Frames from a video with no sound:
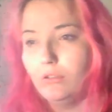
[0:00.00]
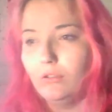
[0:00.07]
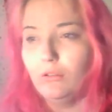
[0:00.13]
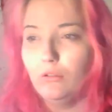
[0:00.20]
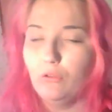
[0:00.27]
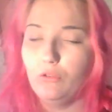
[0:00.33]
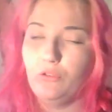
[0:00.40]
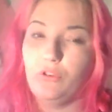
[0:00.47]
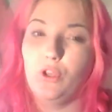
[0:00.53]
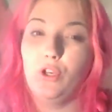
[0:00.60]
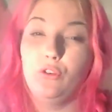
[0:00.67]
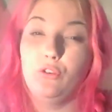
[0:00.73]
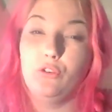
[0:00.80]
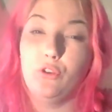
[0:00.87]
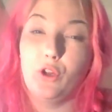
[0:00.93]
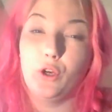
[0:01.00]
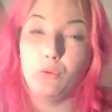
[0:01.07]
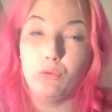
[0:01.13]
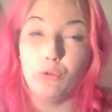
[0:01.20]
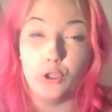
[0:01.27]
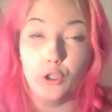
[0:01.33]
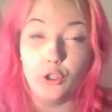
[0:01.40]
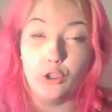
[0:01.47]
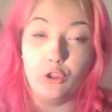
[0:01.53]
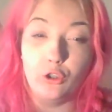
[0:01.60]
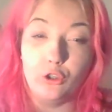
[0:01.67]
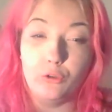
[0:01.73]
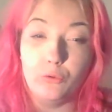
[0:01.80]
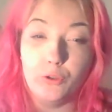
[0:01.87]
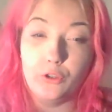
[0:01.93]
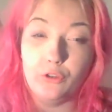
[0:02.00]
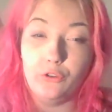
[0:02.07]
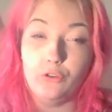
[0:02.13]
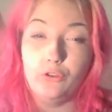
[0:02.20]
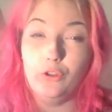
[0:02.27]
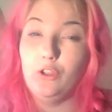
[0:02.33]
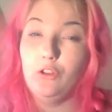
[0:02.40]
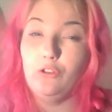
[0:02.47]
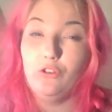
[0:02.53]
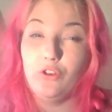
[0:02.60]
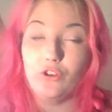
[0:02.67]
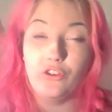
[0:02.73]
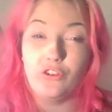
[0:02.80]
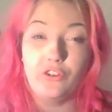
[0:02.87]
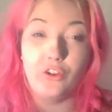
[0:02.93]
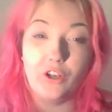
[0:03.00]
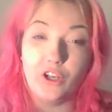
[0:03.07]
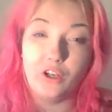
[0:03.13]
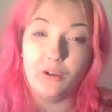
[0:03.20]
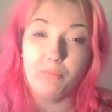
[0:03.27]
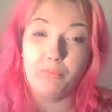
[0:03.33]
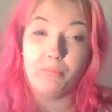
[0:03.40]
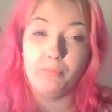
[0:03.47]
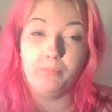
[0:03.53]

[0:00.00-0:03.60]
oh, Satan's not real, he's just a